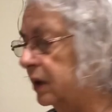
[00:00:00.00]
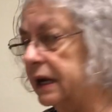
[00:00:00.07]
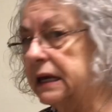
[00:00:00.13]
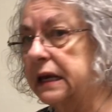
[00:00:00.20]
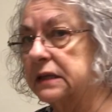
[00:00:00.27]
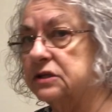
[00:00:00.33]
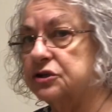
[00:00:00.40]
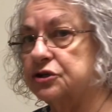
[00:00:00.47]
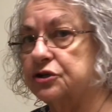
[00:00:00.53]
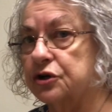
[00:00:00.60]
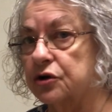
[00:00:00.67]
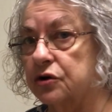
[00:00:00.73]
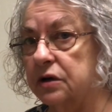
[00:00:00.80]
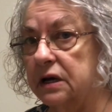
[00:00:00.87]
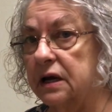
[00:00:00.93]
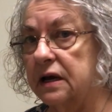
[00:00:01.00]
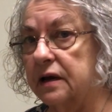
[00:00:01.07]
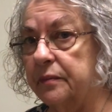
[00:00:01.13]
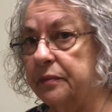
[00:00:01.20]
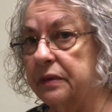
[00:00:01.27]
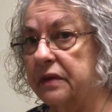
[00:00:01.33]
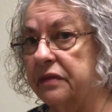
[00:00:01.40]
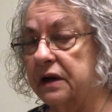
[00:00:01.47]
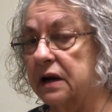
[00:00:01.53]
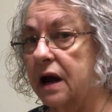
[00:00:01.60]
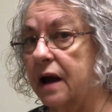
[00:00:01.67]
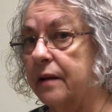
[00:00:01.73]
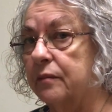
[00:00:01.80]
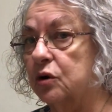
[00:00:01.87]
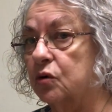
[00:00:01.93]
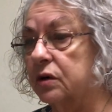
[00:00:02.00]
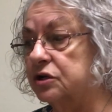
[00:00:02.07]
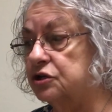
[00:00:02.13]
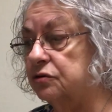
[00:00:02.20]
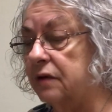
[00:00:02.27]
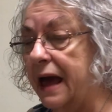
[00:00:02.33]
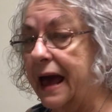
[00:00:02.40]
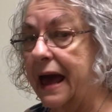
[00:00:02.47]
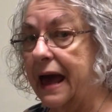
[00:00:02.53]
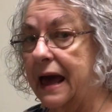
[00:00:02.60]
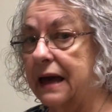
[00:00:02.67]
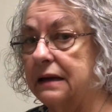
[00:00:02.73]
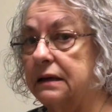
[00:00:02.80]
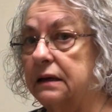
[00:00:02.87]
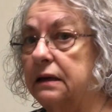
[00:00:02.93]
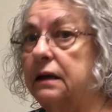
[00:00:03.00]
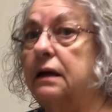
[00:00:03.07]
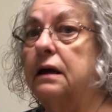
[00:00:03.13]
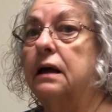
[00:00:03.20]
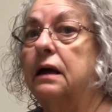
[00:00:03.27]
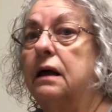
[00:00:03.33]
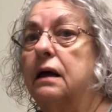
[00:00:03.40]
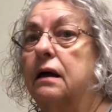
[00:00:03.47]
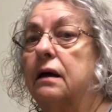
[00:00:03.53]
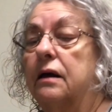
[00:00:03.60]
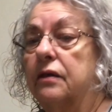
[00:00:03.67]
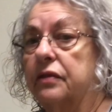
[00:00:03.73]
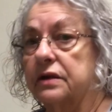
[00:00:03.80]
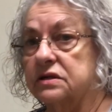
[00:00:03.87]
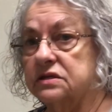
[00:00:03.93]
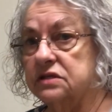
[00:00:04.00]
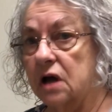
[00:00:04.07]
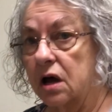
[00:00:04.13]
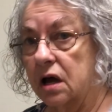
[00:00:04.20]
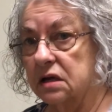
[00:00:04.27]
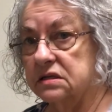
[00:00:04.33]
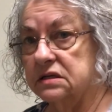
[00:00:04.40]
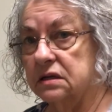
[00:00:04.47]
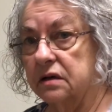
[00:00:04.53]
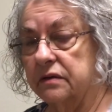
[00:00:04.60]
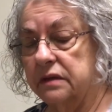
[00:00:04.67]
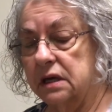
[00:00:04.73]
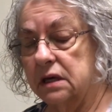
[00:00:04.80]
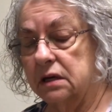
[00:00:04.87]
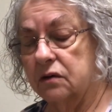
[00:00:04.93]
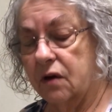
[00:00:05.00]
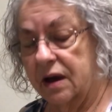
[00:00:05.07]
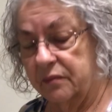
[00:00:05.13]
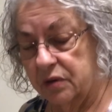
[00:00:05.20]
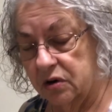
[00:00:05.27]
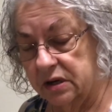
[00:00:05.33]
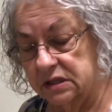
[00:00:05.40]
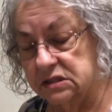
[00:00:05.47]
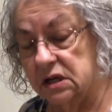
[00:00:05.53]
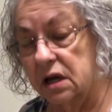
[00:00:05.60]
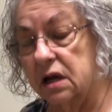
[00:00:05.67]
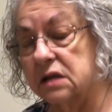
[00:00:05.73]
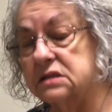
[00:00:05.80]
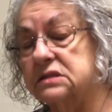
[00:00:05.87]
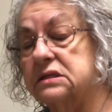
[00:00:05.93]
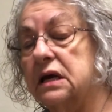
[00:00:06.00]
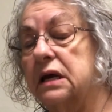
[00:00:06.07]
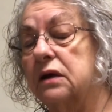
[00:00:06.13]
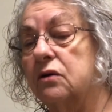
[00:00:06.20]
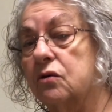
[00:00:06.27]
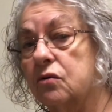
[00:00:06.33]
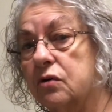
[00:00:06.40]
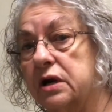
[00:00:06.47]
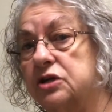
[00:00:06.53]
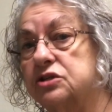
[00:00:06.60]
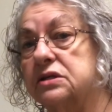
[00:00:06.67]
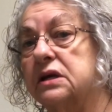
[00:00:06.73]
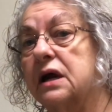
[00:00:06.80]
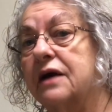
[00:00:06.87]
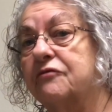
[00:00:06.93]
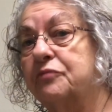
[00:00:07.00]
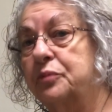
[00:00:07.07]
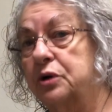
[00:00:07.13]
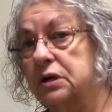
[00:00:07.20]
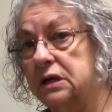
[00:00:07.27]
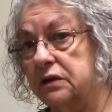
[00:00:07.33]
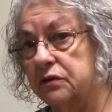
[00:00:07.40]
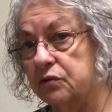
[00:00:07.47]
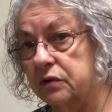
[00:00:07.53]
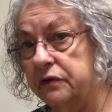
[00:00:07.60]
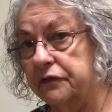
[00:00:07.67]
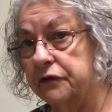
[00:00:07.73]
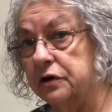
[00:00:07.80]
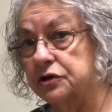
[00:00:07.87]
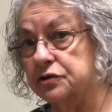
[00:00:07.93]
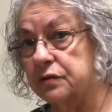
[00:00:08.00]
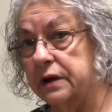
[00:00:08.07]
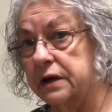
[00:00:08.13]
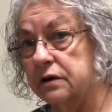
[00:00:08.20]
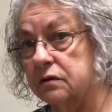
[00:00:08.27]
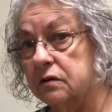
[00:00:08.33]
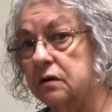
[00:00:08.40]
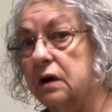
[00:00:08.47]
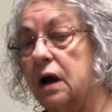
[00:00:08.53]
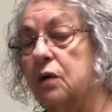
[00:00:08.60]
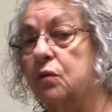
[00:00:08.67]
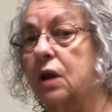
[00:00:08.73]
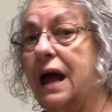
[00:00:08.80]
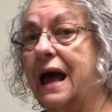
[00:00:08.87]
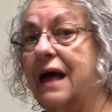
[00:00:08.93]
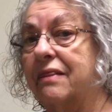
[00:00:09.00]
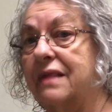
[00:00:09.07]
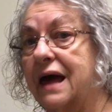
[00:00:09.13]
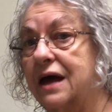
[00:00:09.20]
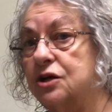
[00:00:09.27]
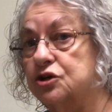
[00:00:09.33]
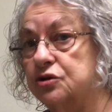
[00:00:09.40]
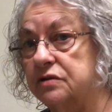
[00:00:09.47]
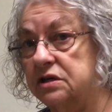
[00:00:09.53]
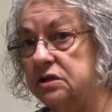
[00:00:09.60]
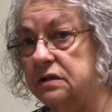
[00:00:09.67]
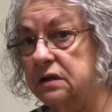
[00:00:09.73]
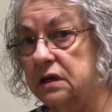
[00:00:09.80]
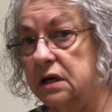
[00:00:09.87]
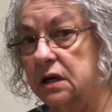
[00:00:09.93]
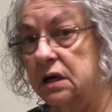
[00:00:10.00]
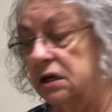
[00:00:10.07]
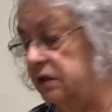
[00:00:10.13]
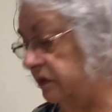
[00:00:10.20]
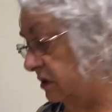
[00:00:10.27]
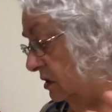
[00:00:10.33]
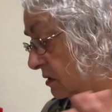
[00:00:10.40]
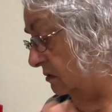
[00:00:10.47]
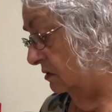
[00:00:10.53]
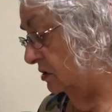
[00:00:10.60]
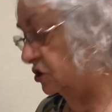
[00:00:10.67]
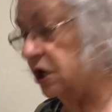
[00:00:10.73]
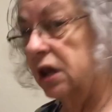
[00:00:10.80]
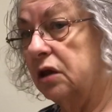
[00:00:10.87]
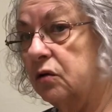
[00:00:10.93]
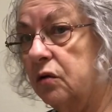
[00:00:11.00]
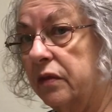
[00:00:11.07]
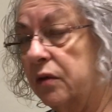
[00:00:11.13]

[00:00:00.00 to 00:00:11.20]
it gets stirred up, then I'm going to add the sauce, the cranberry sauce and orange that I've put in the refrigerator. I will add that to the Jell-O and the